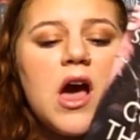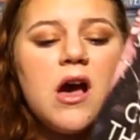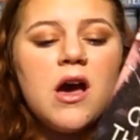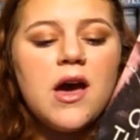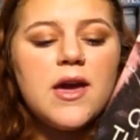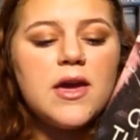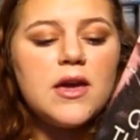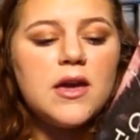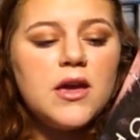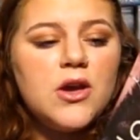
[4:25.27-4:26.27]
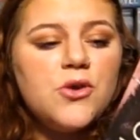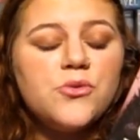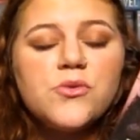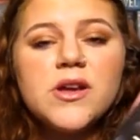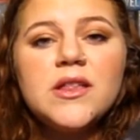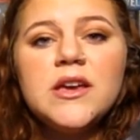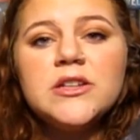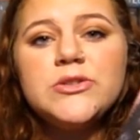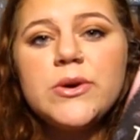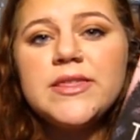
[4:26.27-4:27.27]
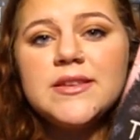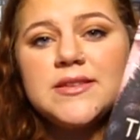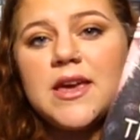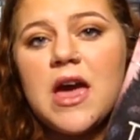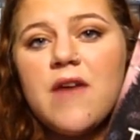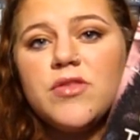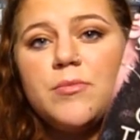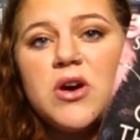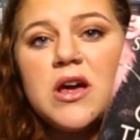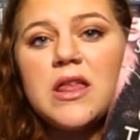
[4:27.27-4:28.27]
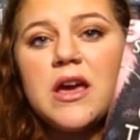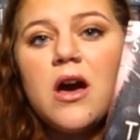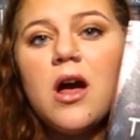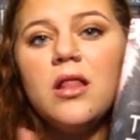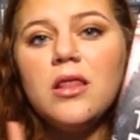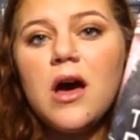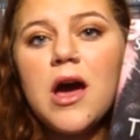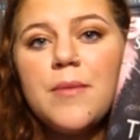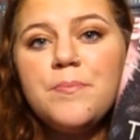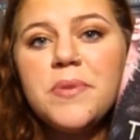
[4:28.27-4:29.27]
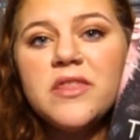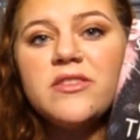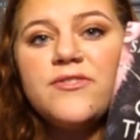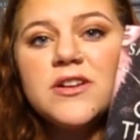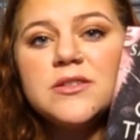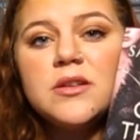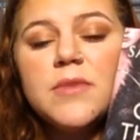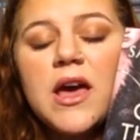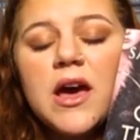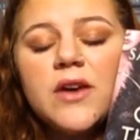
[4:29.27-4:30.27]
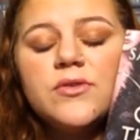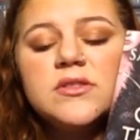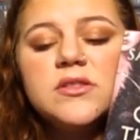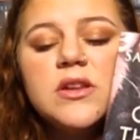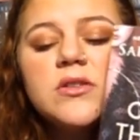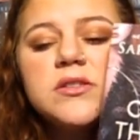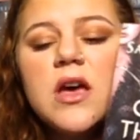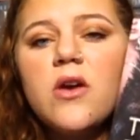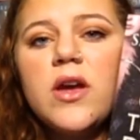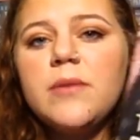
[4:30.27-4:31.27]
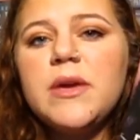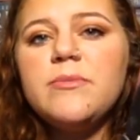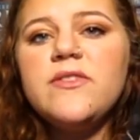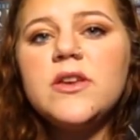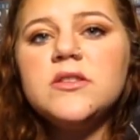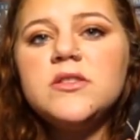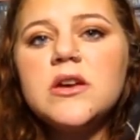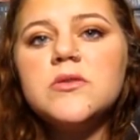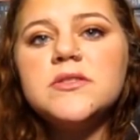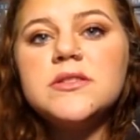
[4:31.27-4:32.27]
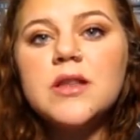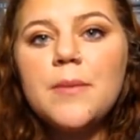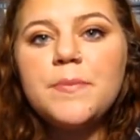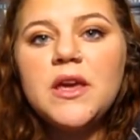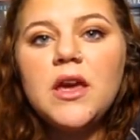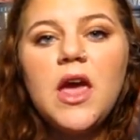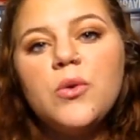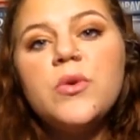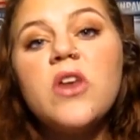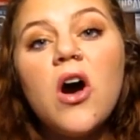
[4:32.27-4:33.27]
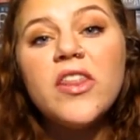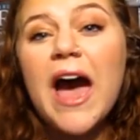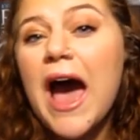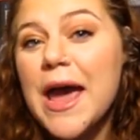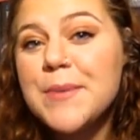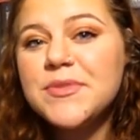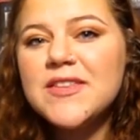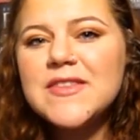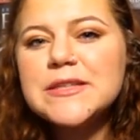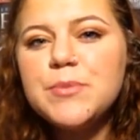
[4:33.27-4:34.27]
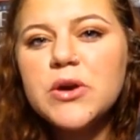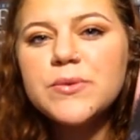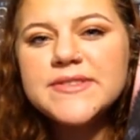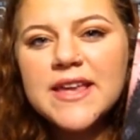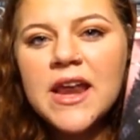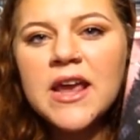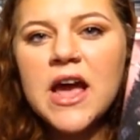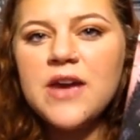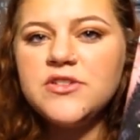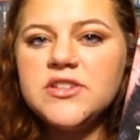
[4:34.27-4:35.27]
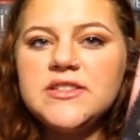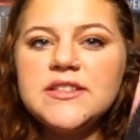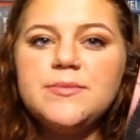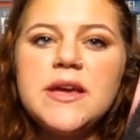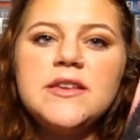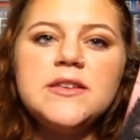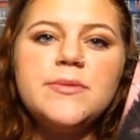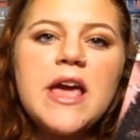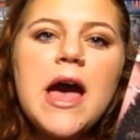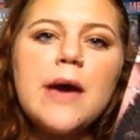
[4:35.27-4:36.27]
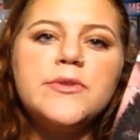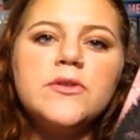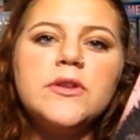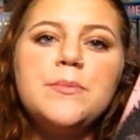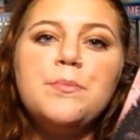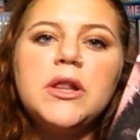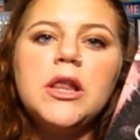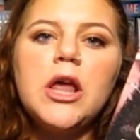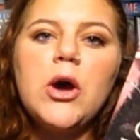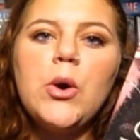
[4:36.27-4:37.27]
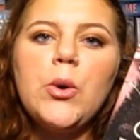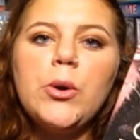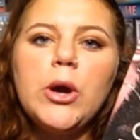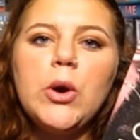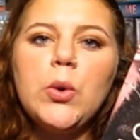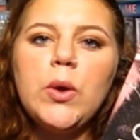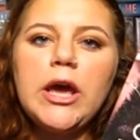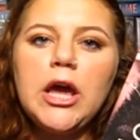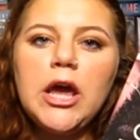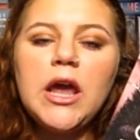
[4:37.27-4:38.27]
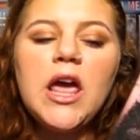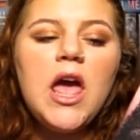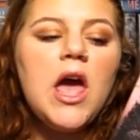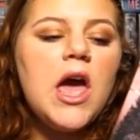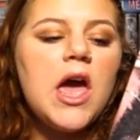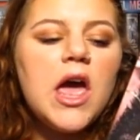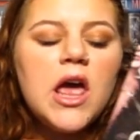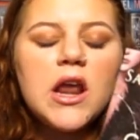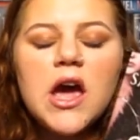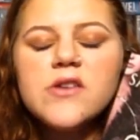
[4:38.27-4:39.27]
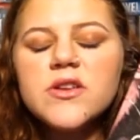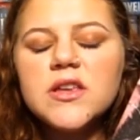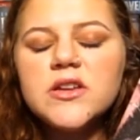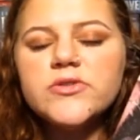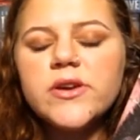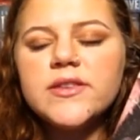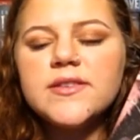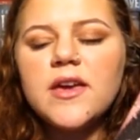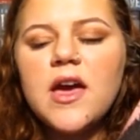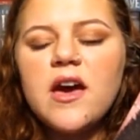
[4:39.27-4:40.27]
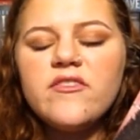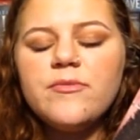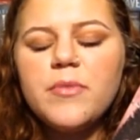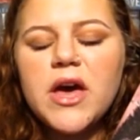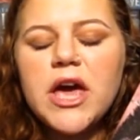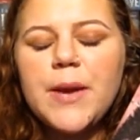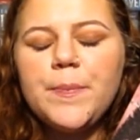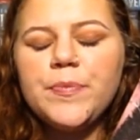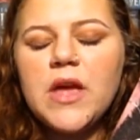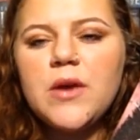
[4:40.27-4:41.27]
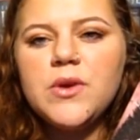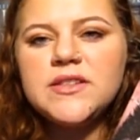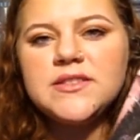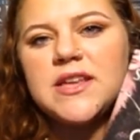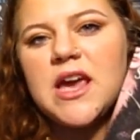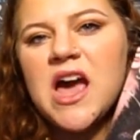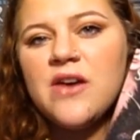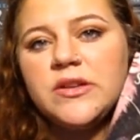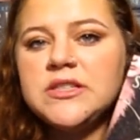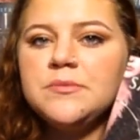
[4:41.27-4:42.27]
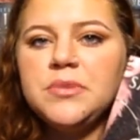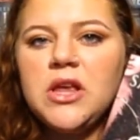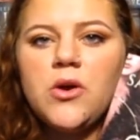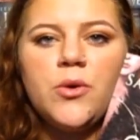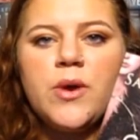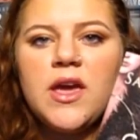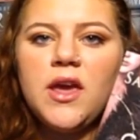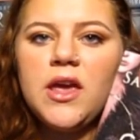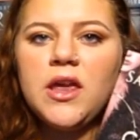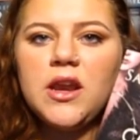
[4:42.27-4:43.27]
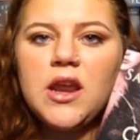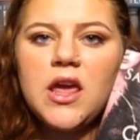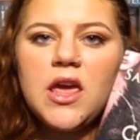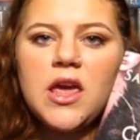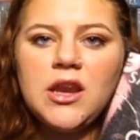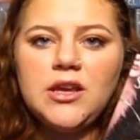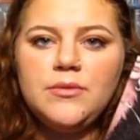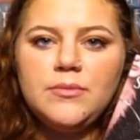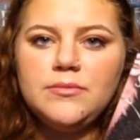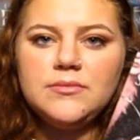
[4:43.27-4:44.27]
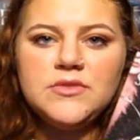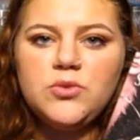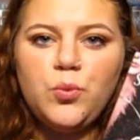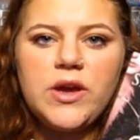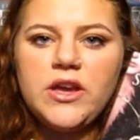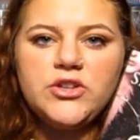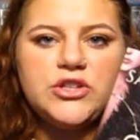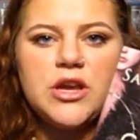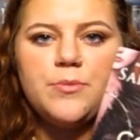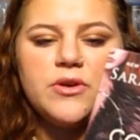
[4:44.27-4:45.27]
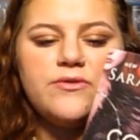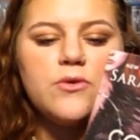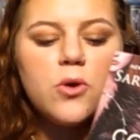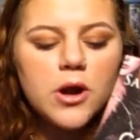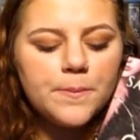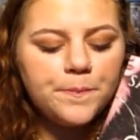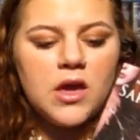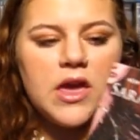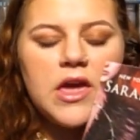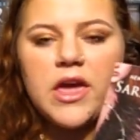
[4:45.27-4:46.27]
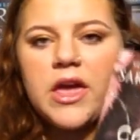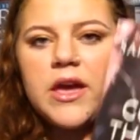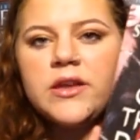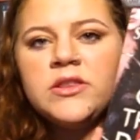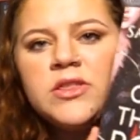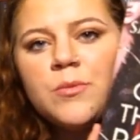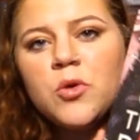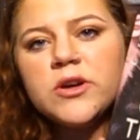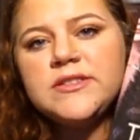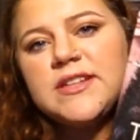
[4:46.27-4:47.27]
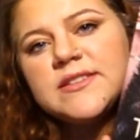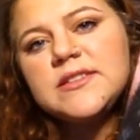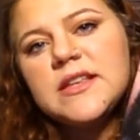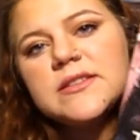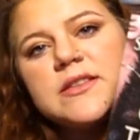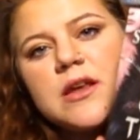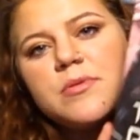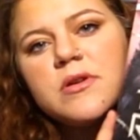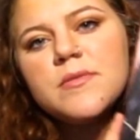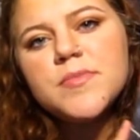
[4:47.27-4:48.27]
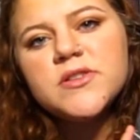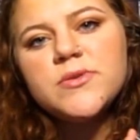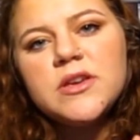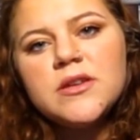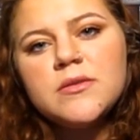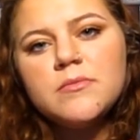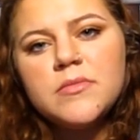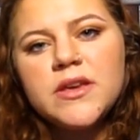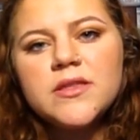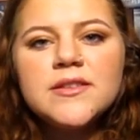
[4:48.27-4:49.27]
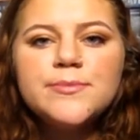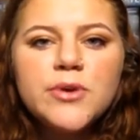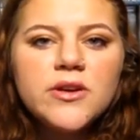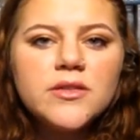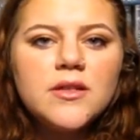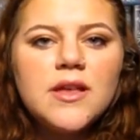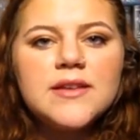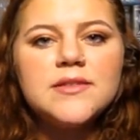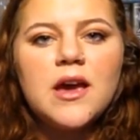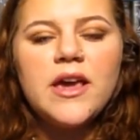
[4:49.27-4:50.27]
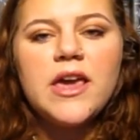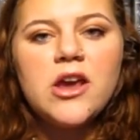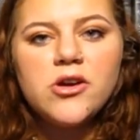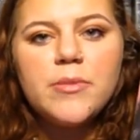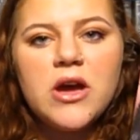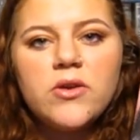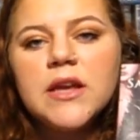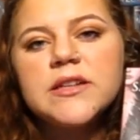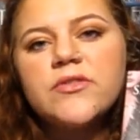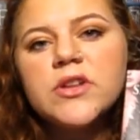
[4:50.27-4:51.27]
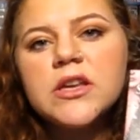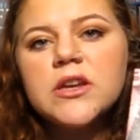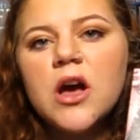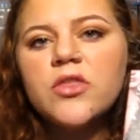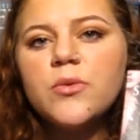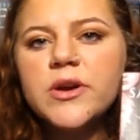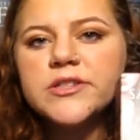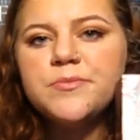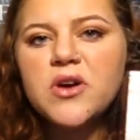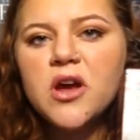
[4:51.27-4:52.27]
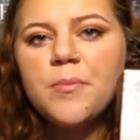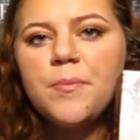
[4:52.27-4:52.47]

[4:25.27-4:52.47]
I really enjoyed the second half of the book like a lot but the first half was so slow and it made me feel so slumpy with all the hype that this book was getting I was just expecting to be absolutely blown away and I really enjoyed the second half but I wouldn't say I was blown away in any way shape or form and the more distance that I put between me and this book, the less I care about it. Definitely not the worst book,